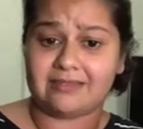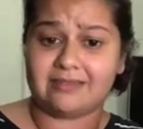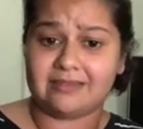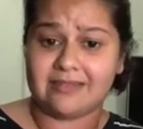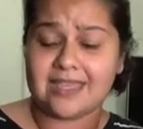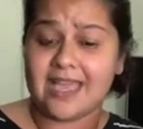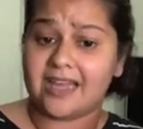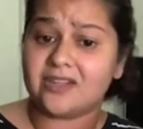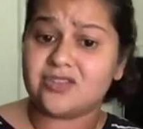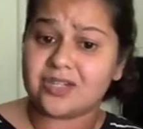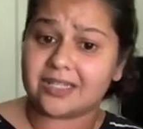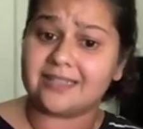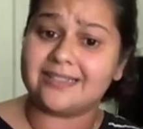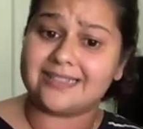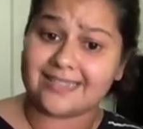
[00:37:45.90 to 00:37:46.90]

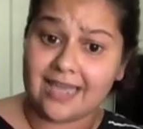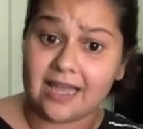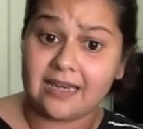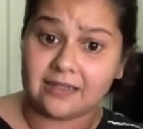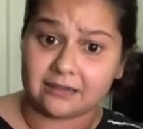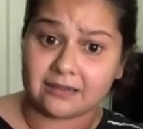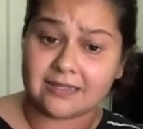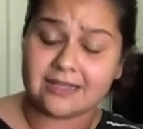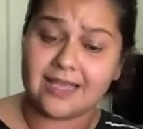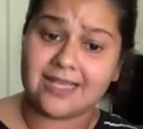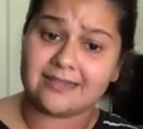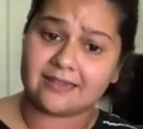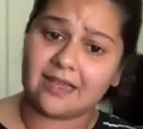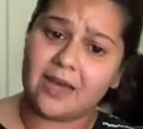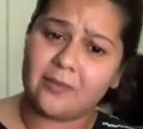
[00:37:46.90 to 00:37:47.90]
theatrical talent
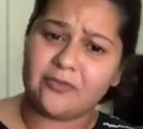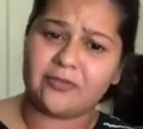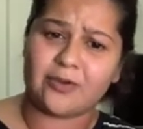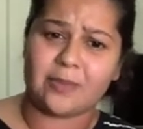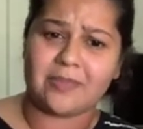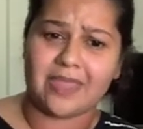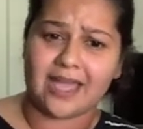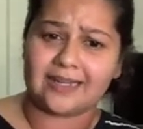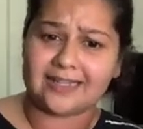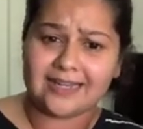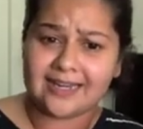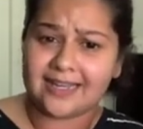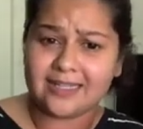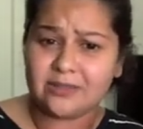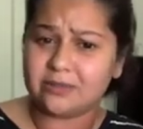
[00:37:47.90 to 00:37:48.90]
has come from that. And
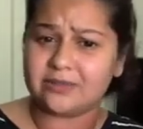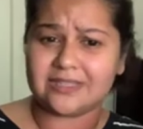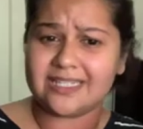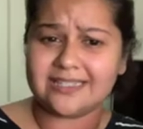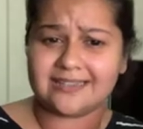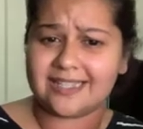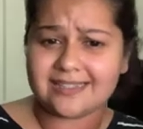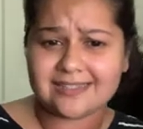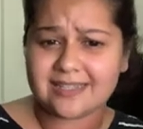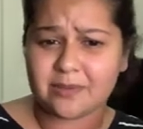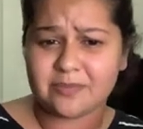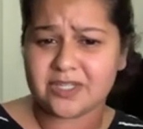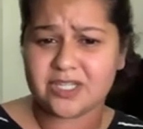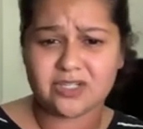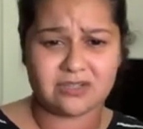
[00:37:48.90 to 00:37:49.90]
I don't think that's
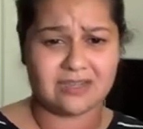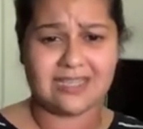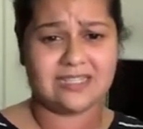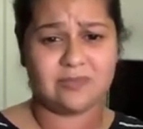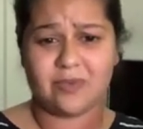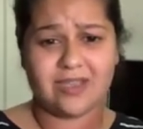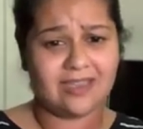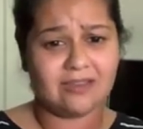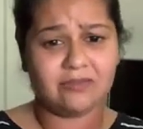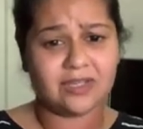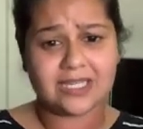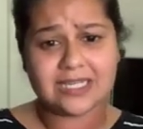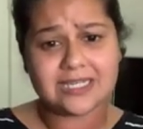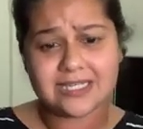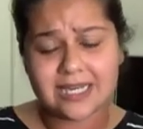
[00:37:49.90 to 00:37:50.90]
something Shakespeare ever
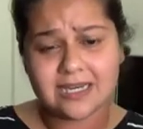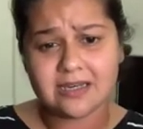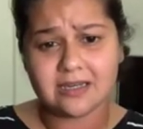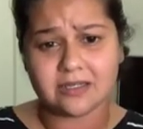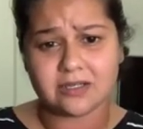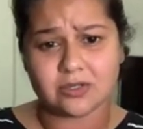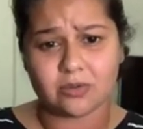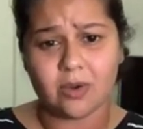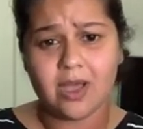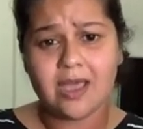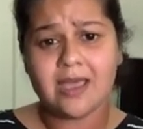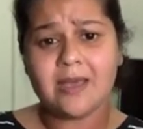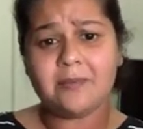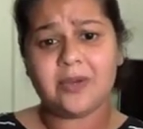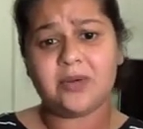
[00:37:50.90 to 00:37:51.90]
intended to.
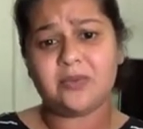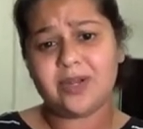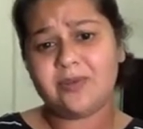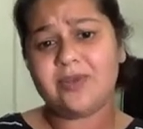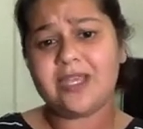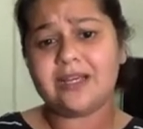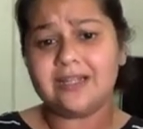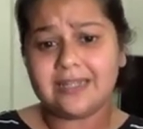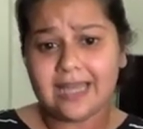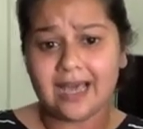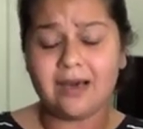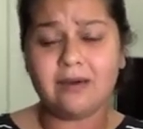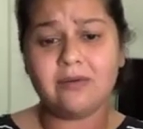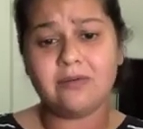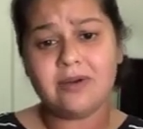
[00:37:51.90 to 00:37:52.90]
But when we
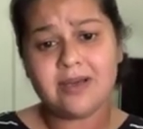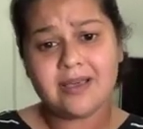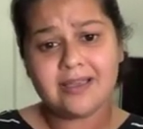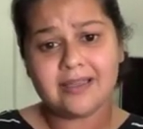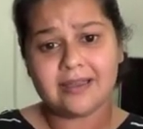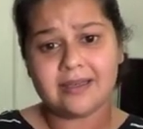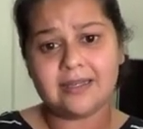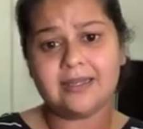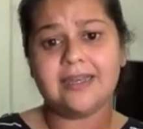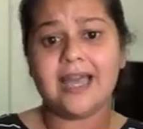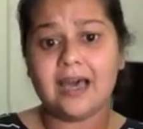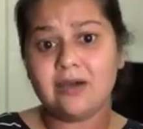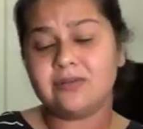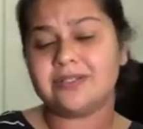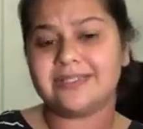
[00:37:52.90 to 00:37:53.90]
allowed
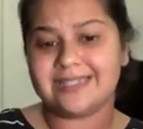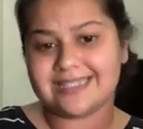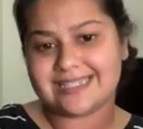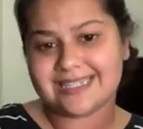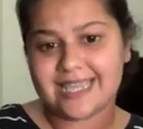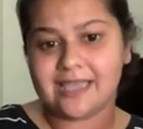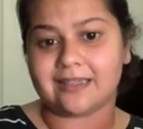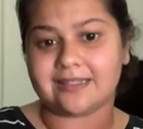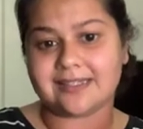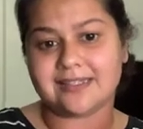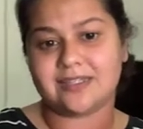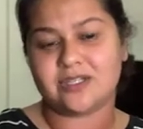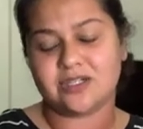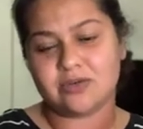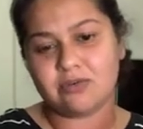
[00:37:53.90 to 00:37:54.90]
the text
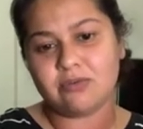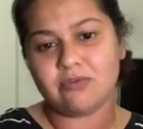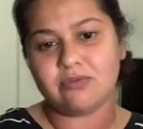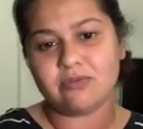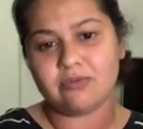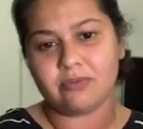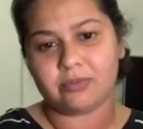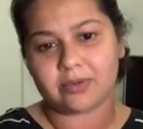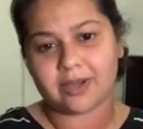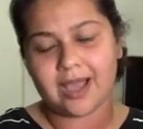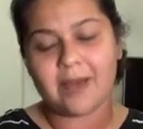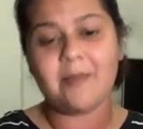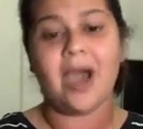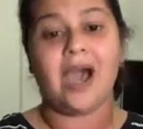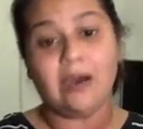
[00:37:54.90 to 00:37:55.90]
to
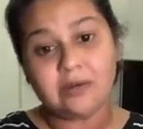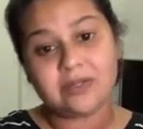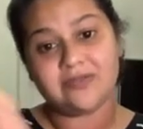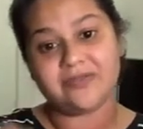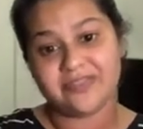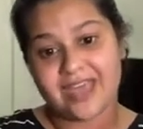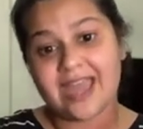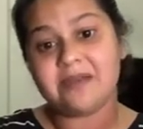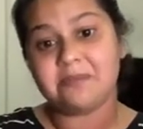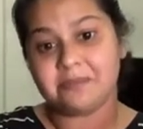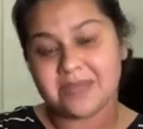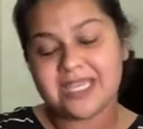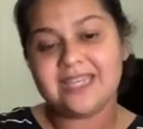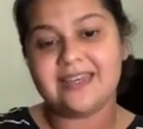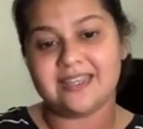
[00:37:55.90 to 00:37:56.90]
come out of that
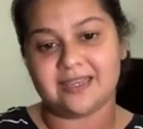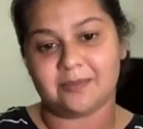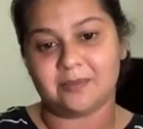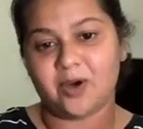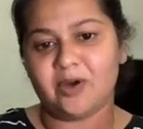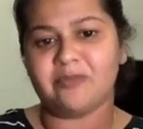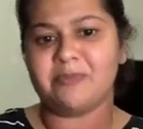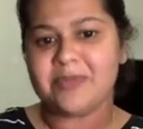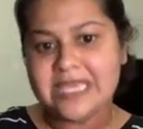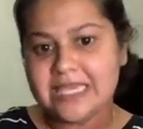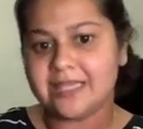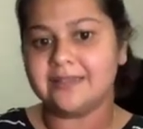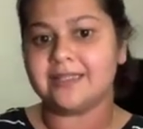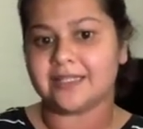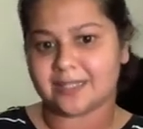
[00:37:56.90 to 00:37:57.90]
medium of
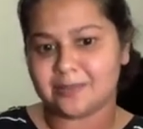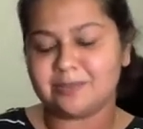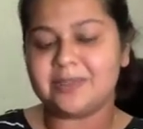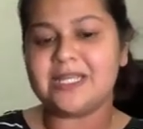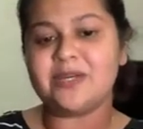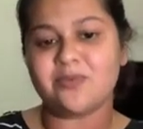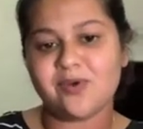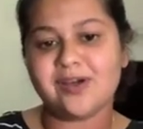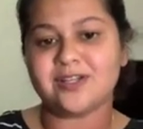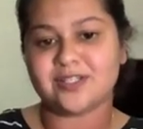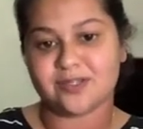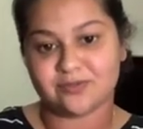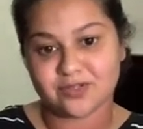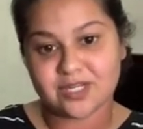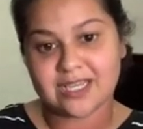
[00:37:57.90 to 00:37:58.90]
being the complete works
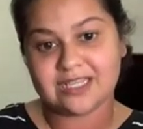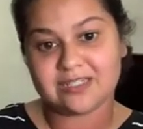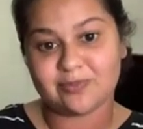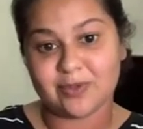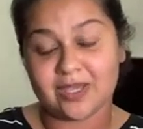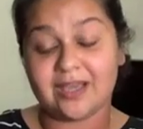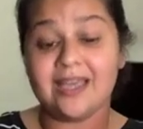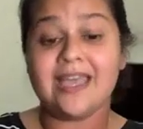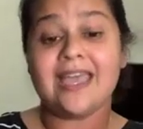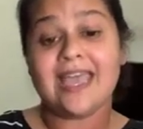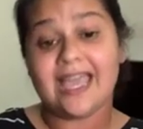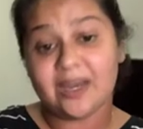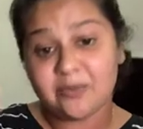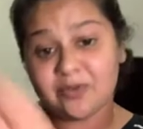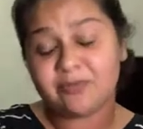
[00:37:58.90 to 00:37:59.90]
of Shakespeare,
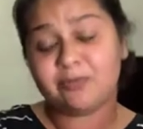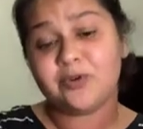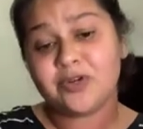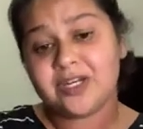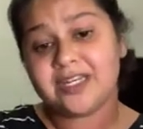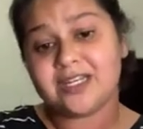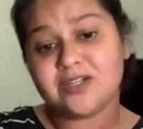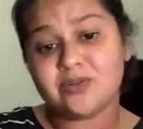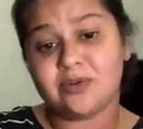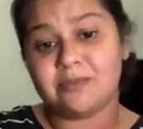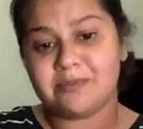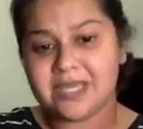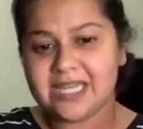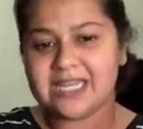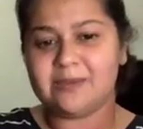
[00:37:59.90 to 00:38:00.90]
and we put it into a
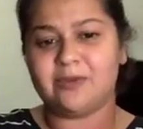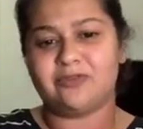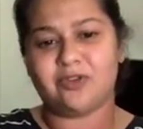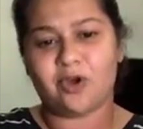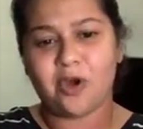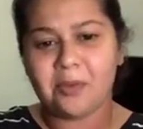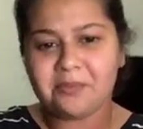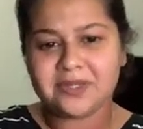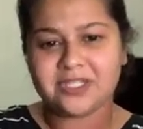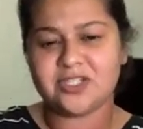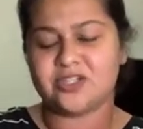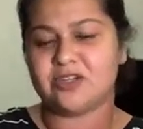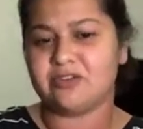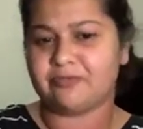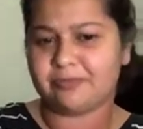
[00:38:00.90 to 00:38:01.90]
medium of a
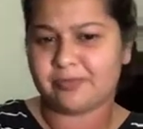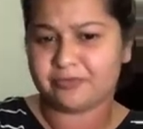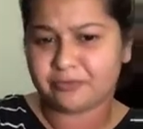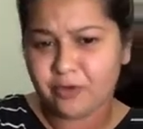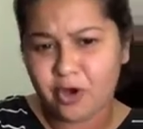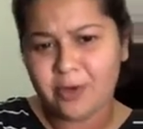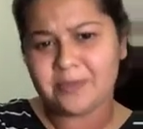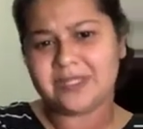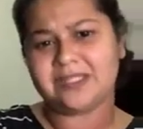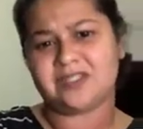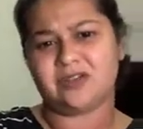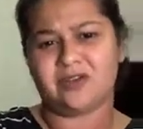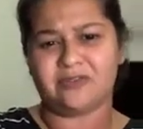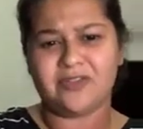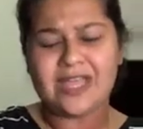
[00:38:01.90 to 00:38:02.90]
competition, of performance,
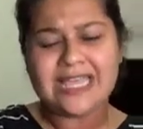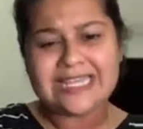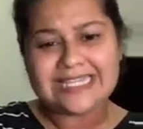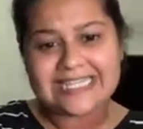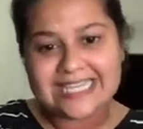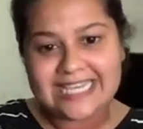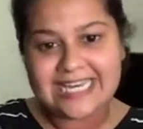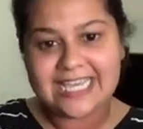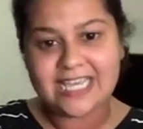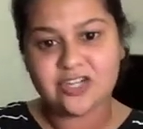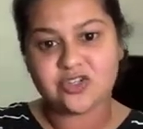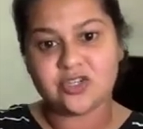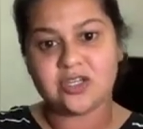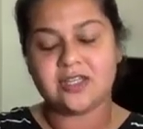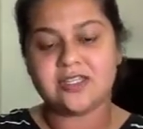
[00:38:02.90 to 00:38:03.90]
of
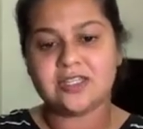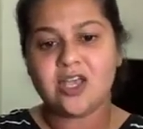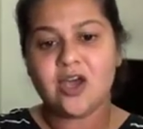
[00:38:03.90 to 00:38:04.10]
teenagers